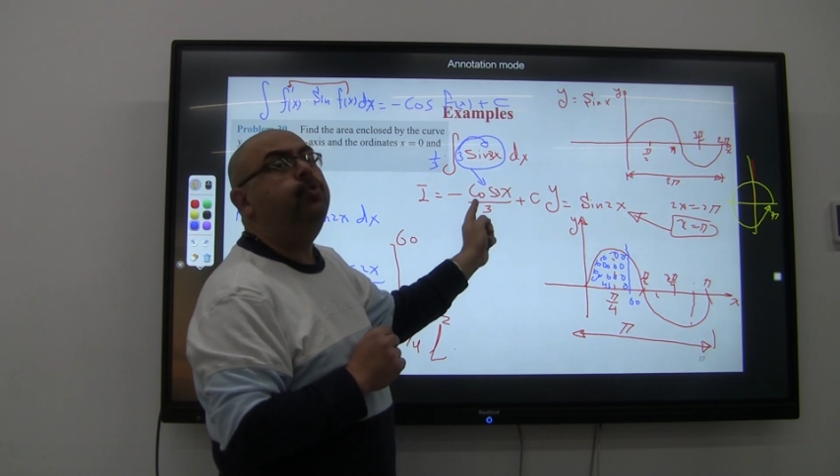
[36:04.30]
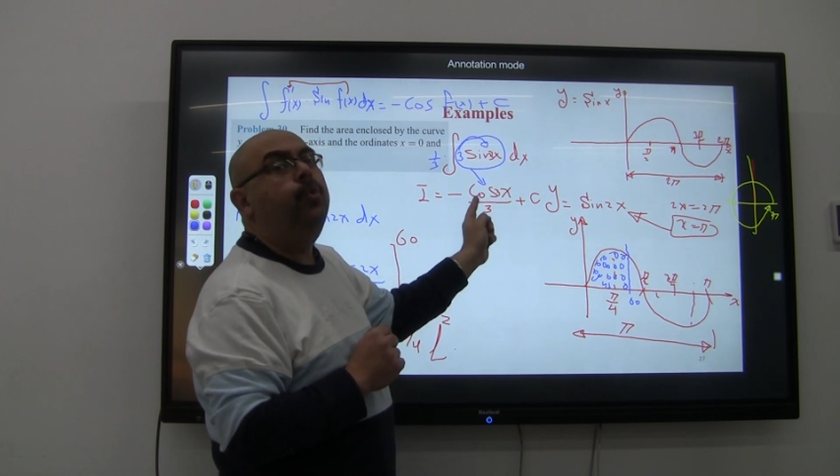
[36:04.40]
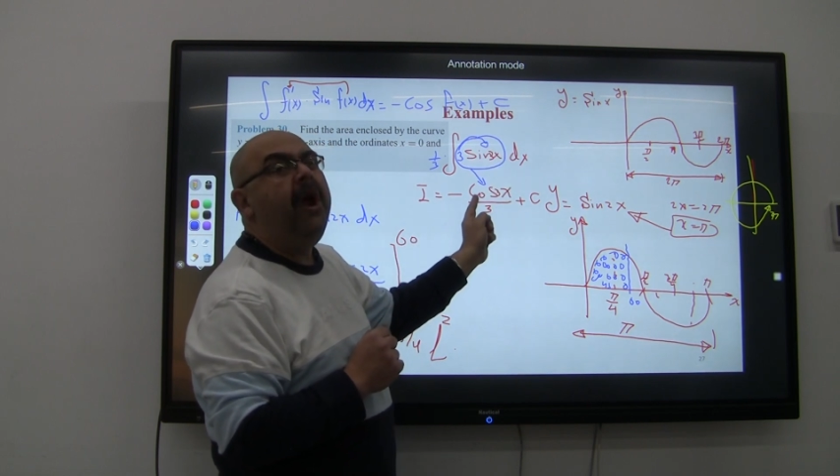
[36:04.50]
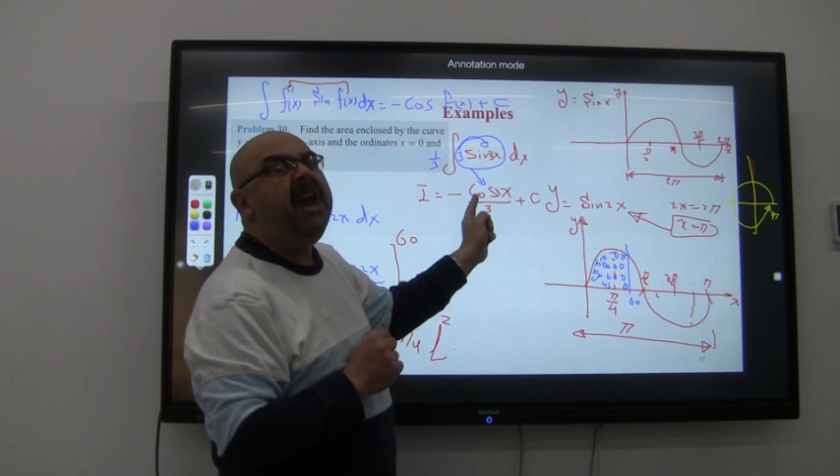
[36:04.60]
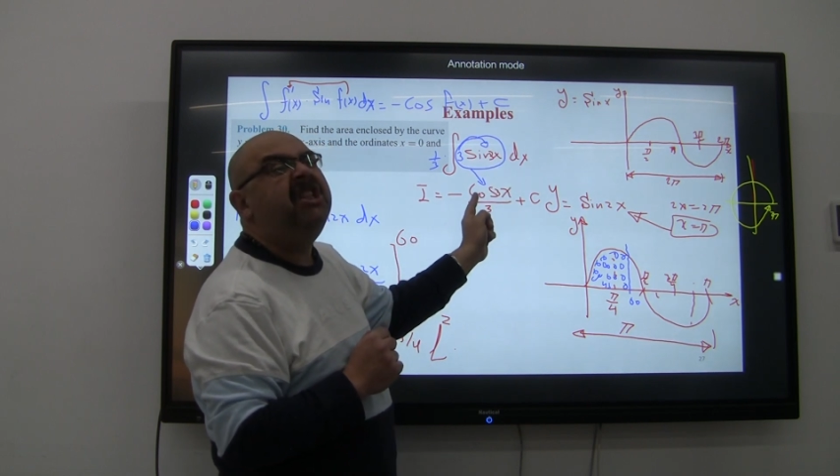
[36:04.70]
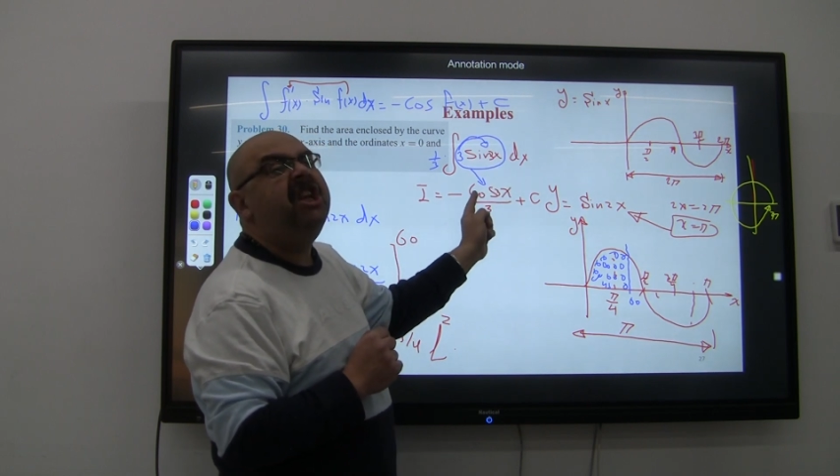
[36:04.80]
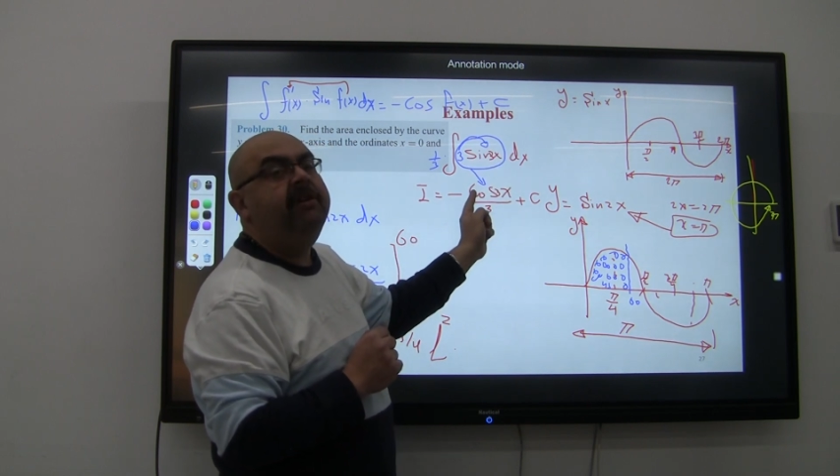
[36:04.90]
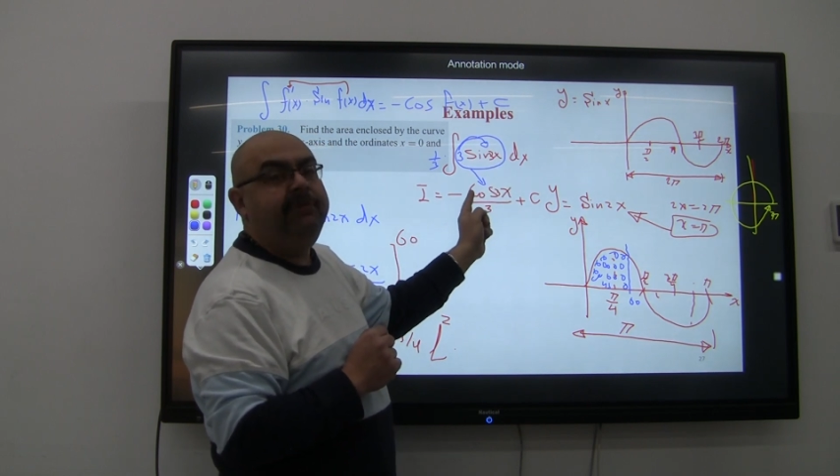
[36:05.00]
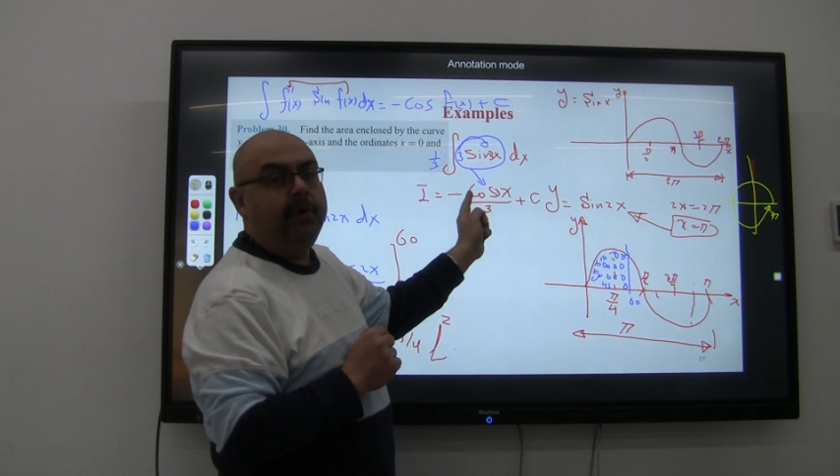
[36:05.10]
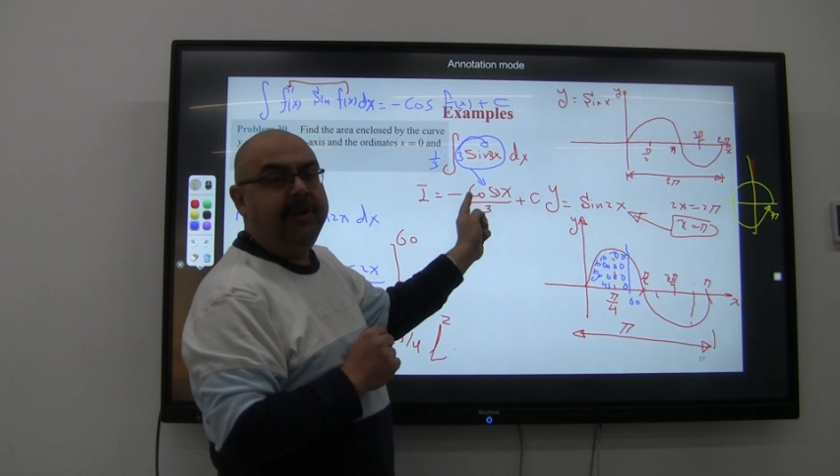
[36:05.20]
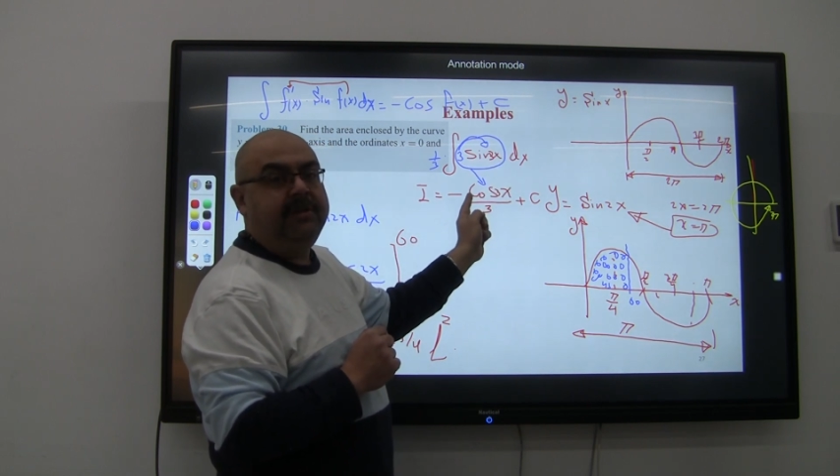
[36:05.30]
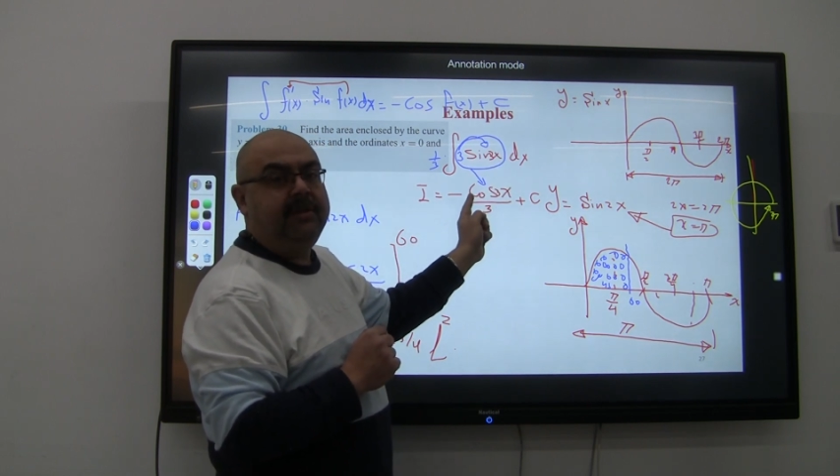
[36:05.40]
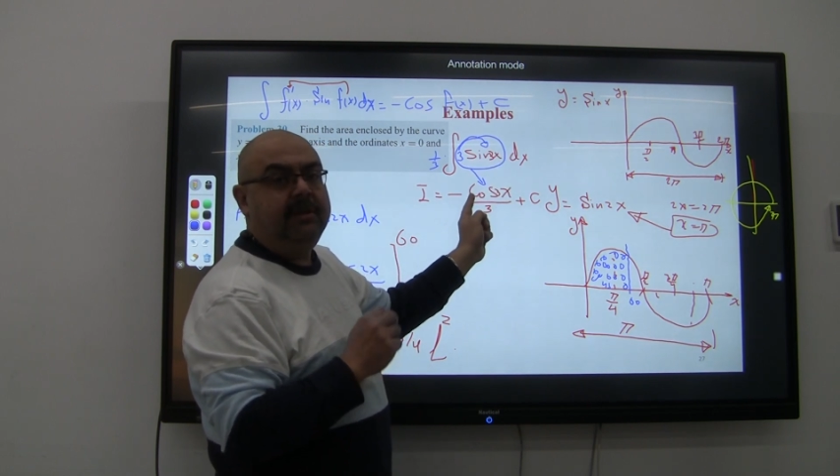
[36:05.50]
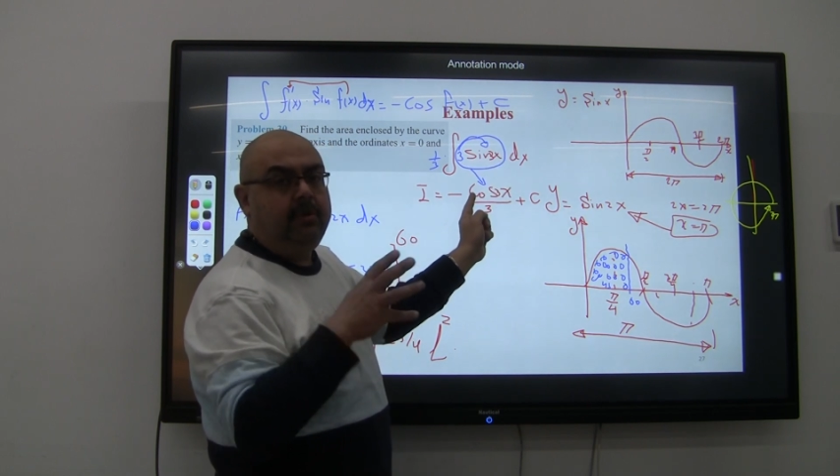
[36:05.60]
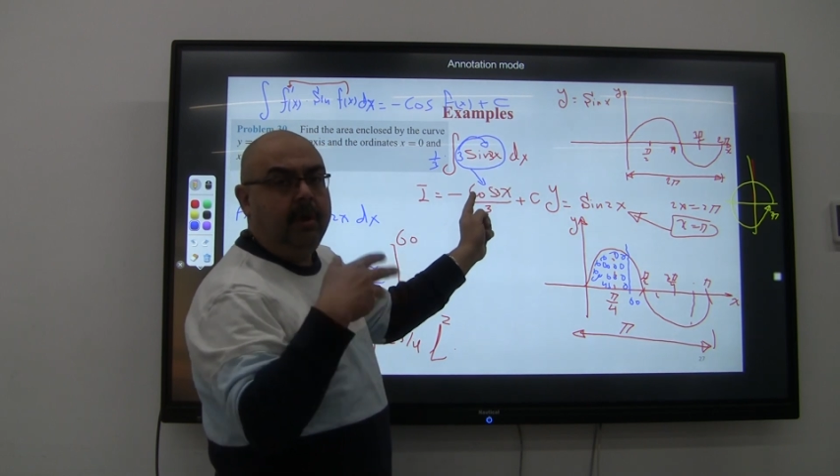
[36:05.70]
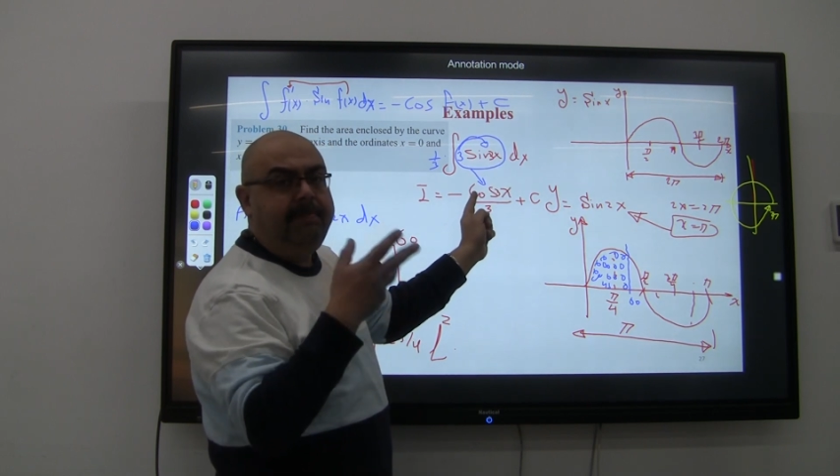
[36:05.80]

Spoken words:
waiting for it to